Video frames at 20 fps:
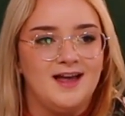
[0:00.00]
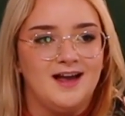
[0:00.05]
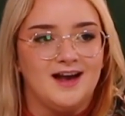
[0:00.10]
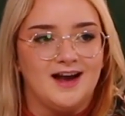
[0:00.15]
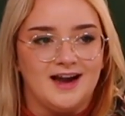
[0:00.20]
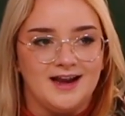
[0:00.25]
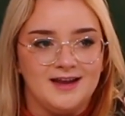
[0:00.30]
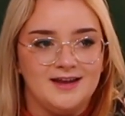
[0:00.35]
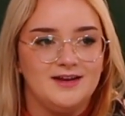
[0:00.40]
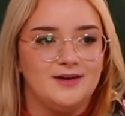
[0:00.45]

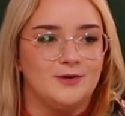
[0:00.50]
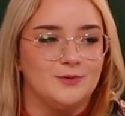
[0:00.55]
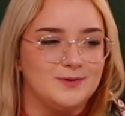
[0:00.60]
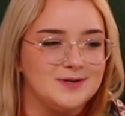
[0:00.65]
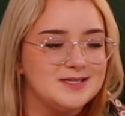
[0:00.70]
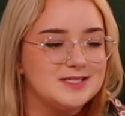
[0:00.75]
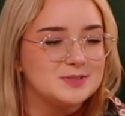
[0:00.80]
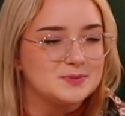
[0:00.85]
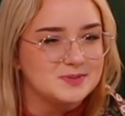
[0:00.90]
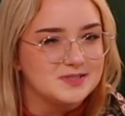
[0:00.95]
I
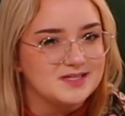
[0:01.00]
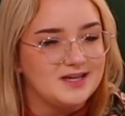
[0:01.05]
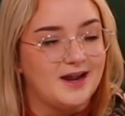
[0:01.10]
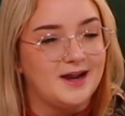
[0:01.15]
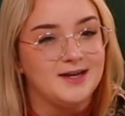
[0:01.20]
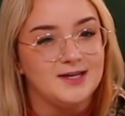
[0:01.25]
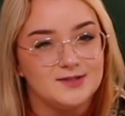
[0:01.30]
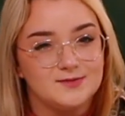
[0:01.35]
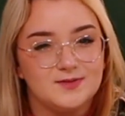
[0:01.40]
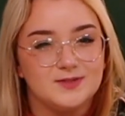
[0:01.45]
always was
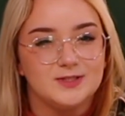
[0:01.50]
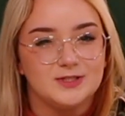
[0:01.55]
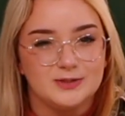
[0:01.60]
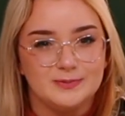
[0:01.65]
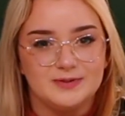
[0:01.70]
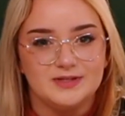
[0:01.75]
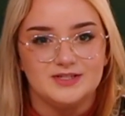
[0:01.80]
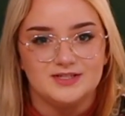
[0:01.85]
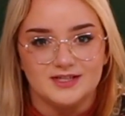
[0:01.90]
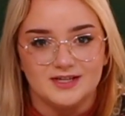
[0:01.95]
kind of a little
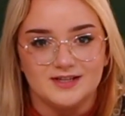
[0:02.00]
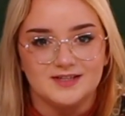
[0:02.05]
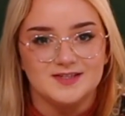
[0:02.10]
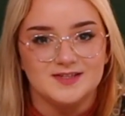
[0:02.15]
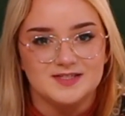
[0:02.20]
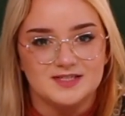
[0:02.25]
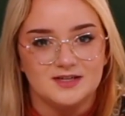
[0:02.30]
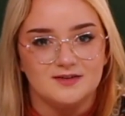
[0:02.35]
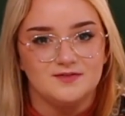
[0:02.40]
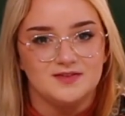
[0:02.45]
bit
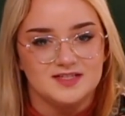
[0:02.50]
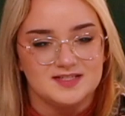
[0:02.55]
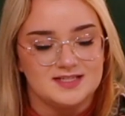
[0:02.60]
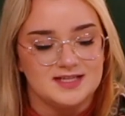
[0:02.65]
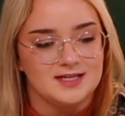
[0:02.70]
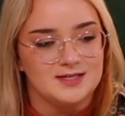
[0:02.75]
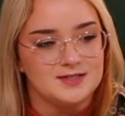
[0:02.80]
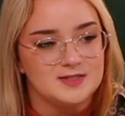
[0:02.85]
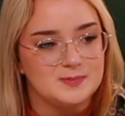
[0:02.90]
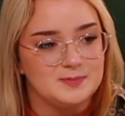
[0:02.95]
jealous of the
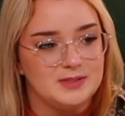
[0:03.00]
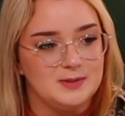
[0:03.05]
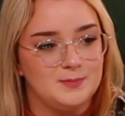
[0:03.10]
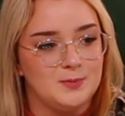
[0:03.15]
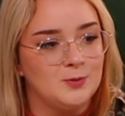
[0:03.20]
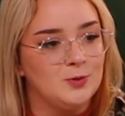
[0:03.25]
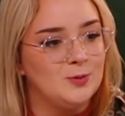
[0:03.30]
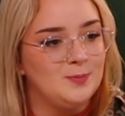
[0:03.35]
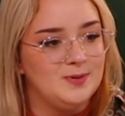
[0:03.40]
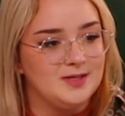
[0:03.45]

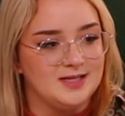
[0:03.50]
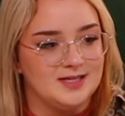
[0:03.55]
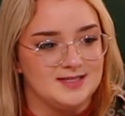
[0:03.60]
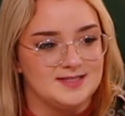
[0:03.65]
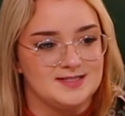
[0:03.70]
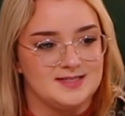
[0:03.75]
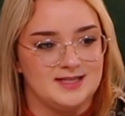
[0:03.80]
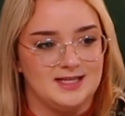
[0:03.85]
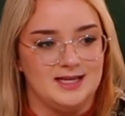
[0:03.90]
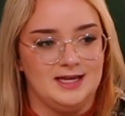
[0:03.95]
salespeople
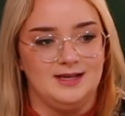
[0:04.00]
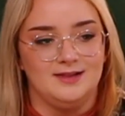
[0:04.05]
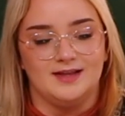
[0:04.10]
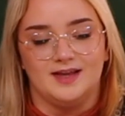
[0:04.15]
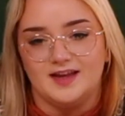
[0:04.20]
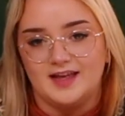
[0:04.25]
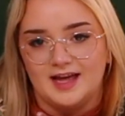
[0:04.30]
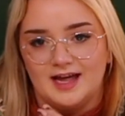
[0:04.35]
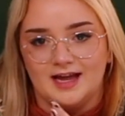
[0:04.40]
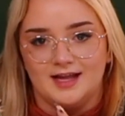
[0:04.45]
because they
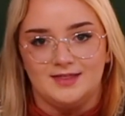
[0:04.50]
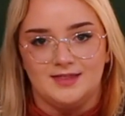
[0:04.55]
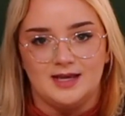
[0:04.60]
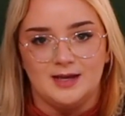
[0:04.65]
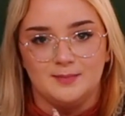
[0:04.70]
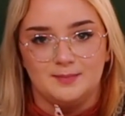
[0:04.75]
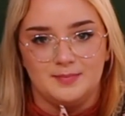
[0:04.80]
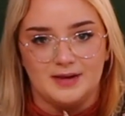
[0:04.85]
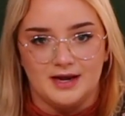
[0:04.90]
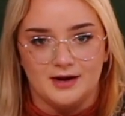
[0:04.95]
like had
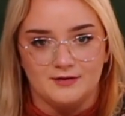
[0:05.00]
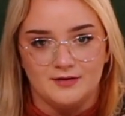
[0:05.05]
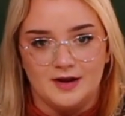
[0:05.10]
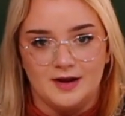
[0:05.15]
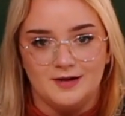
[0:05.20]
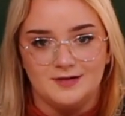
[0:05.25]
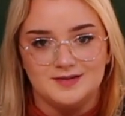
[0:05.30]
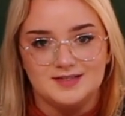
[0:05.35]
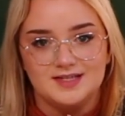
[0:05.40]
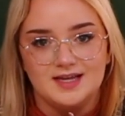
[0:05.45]
that
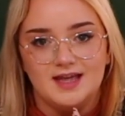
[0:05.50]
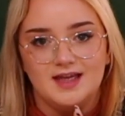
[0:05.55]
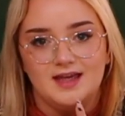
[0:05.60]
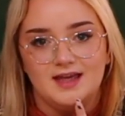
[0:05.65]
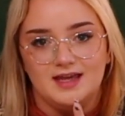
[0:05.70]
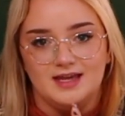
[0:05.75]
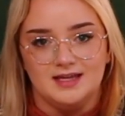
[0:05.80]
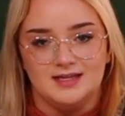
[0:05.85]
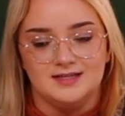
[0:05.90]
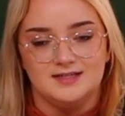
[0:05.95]
background
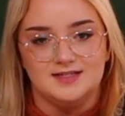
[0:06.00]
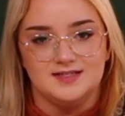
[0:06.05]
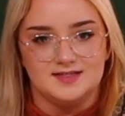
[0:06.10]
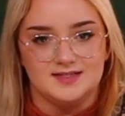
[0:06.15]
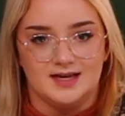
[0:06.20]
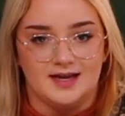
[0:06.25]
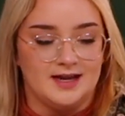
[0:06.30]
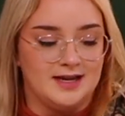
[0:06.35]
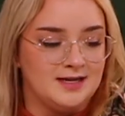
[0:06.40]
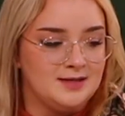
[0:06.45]
in
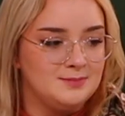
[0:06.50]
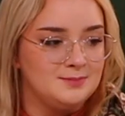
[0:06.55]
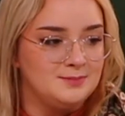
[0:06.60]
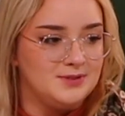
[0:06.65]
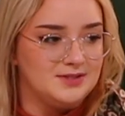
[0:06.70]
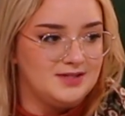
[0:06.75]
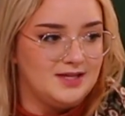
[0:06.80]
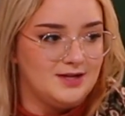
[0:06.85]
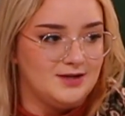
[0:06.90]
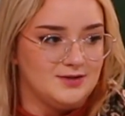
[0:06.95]
design,
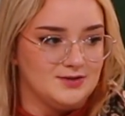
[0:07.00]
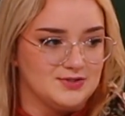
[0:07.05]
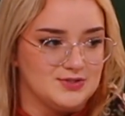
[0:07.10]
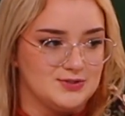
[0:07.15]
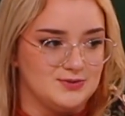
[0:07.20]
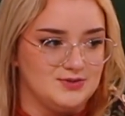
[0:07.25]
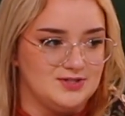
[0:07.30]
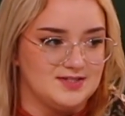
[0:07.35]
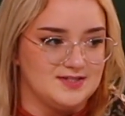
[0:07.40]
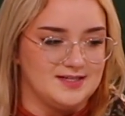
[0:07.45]
but they also
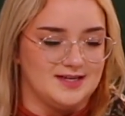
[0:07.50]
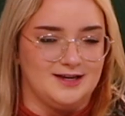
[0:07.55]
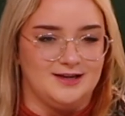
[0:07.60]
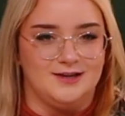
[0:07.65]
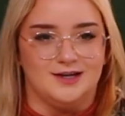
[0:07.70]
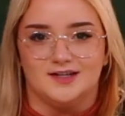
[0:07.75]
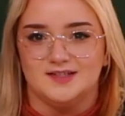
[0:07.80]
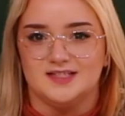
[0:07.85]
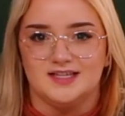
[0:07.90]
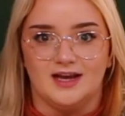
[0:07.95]
just like
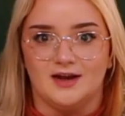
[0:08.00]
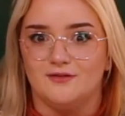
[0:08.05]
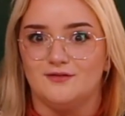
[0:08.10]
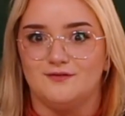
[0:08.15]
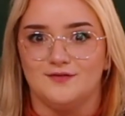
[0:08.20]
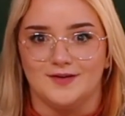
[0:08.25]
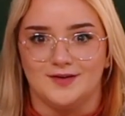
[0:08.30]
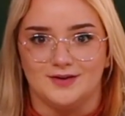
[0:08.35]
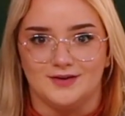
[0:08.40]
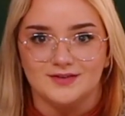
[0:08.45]
got to have
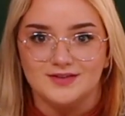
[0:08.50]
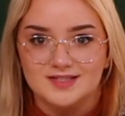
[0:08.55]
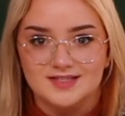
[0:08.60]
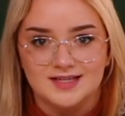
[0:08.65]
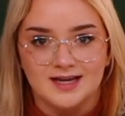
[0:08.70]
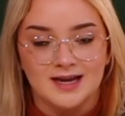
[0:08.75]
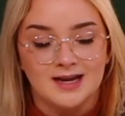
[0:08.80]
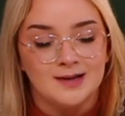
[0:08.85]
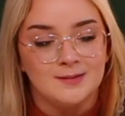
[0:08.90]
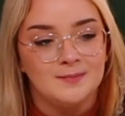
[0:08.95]
fun all the
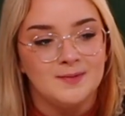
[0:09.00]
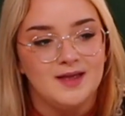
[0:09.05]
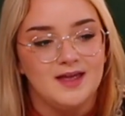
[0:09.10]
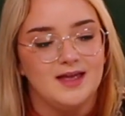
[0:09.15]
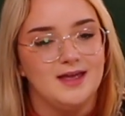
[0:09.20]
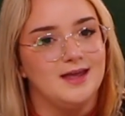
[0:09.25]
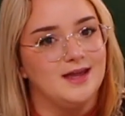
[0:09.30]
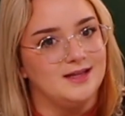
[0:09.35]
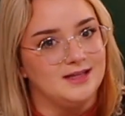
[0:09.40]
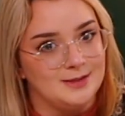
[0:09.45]
time,
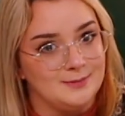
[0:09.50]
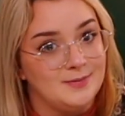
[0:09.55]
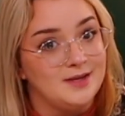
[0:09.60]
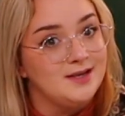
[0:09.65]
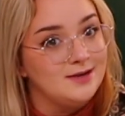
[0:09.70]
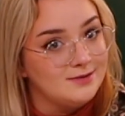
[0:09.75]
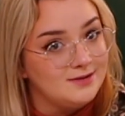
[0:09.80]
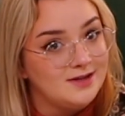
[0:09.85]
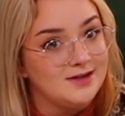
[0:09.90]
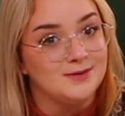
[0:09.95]
and they make
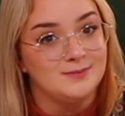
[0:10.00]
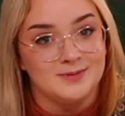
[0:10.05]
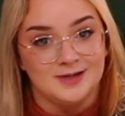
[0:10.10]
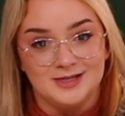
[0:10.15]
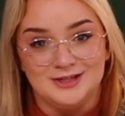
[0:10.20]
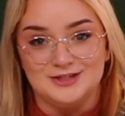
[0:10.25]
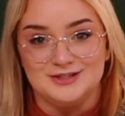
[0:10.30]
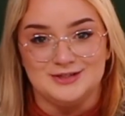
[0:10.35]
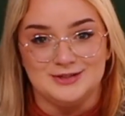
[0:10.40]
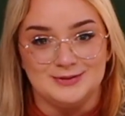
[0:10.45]
a lot of
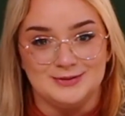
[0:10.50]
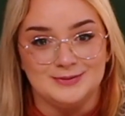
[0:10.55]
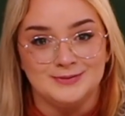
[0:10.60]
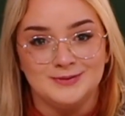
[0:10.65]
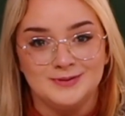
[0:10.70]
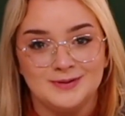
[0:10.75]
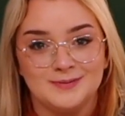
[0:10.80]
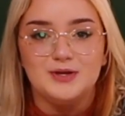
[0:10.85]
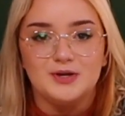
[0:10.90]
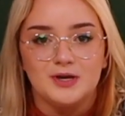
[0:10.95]
money
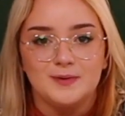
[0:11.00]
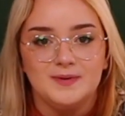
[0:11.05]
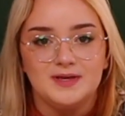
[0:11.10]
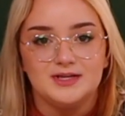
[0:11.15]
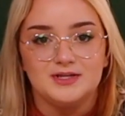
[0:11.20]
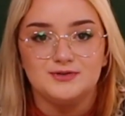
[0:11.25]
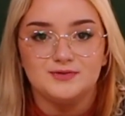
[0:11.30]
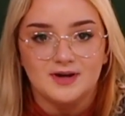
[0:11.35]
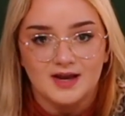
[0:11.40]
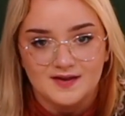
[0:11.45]
too. You could be a
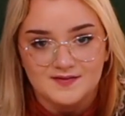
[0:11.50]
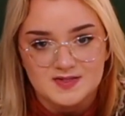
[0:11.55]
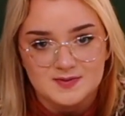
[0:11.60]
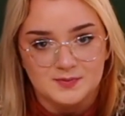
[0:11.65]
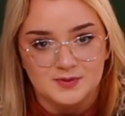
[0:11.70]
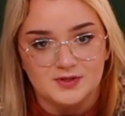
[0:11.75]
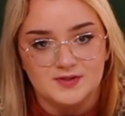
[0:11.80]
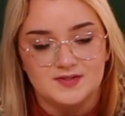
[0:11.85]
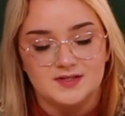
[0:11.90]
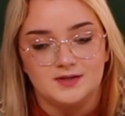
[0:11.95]
drafts
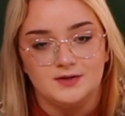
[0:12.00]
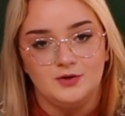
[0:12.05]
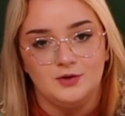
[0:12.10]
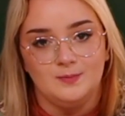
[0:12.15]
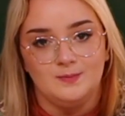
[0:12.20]
person who